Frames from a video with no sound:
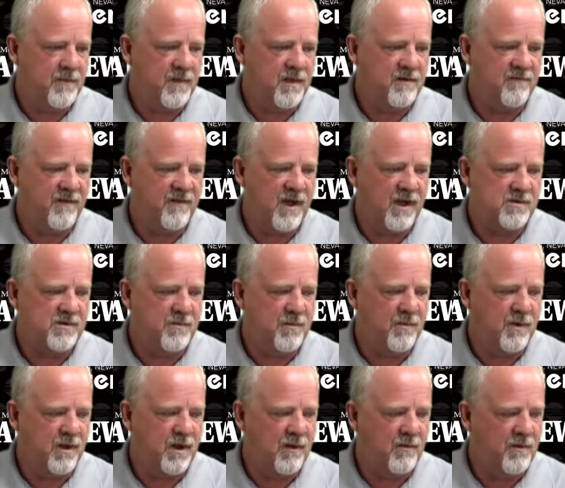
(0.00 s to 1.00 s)
In fact,
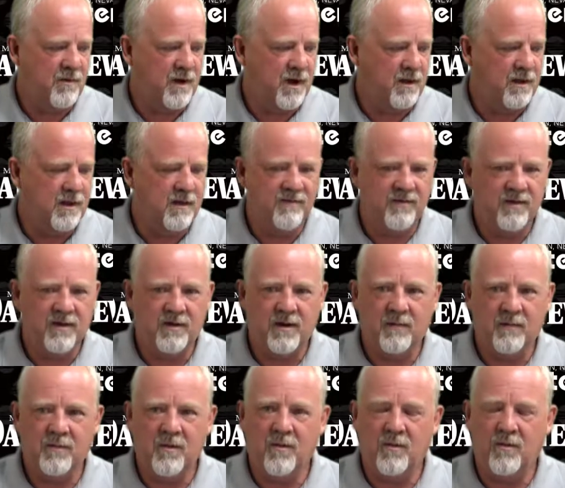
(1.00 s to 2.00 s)
when I leave here,
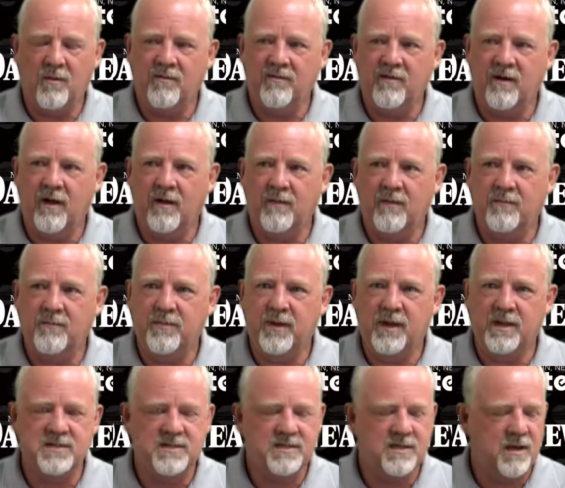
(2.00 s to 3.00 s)
I'm going over to help
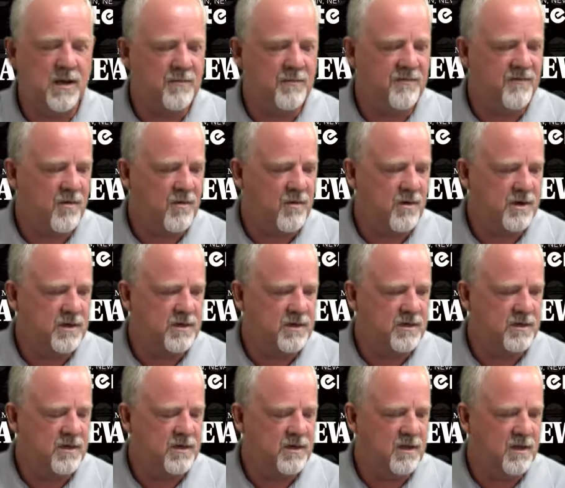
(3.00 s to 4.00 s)
get set up for it.
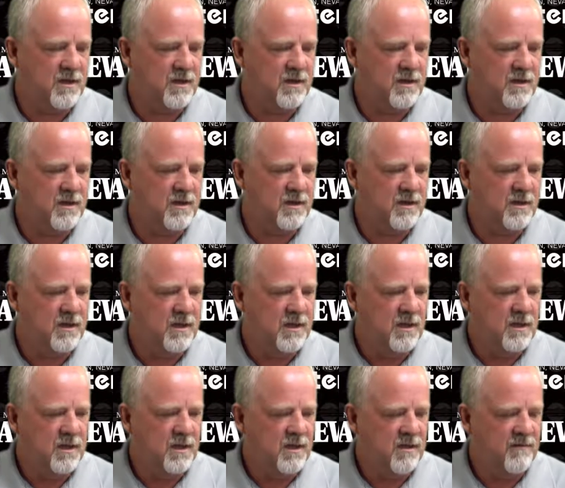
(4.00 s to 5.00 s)
And
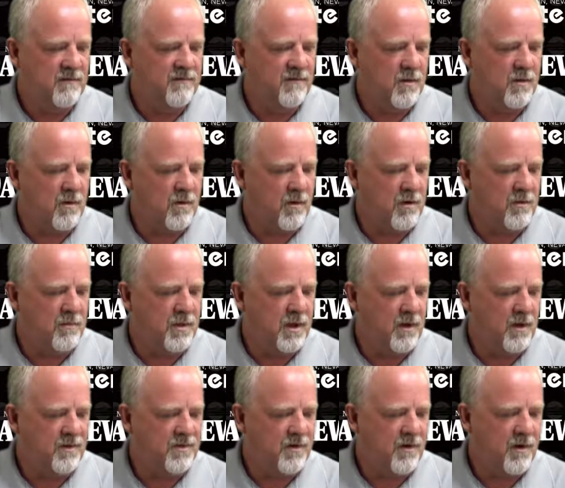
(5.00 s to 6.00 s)
if you are going to be
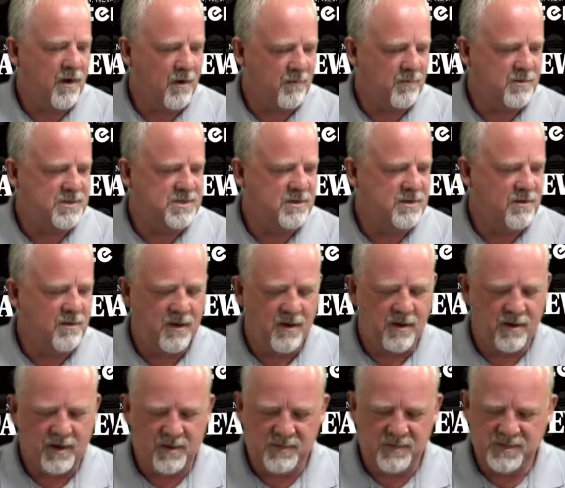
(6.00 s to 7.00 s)
out there, I will see you
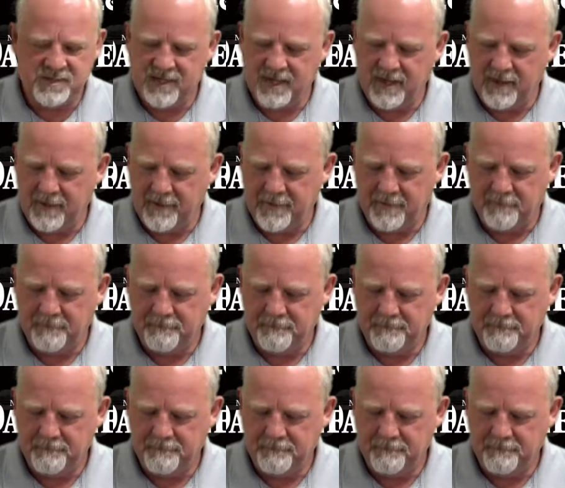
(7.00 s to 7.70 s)
there. Come and say hi.